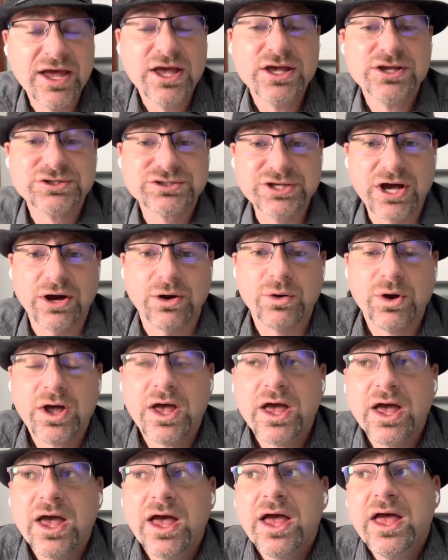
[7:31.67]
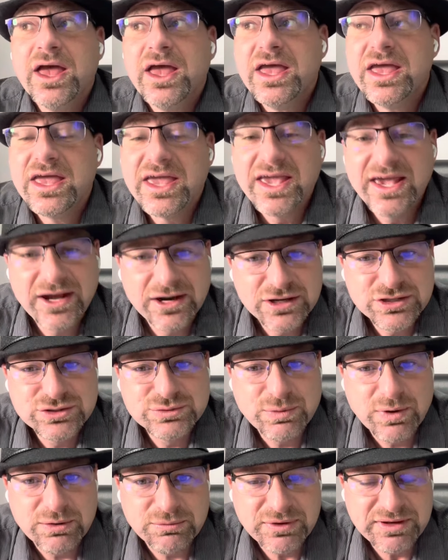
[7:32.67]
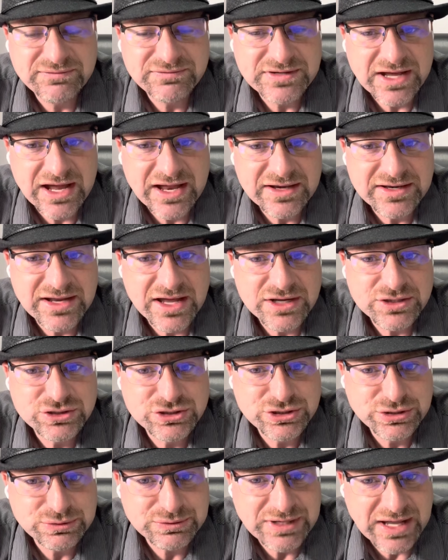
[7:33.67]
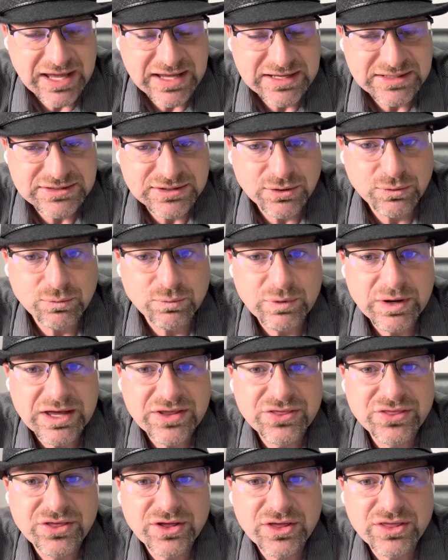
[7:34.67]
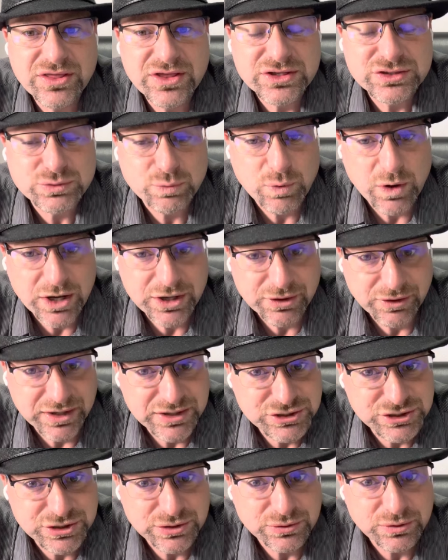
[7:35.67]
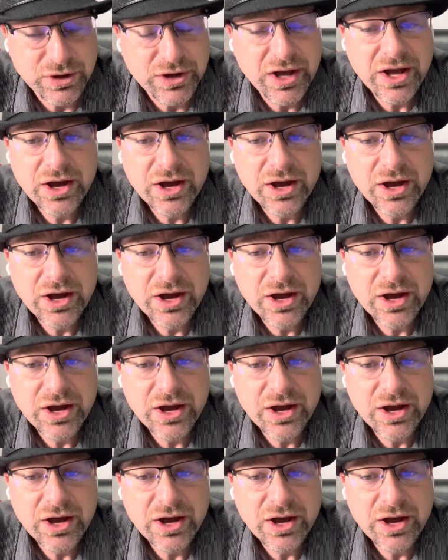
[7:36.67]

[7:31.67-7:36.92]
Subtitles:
So here's what we've done to date with this water issue.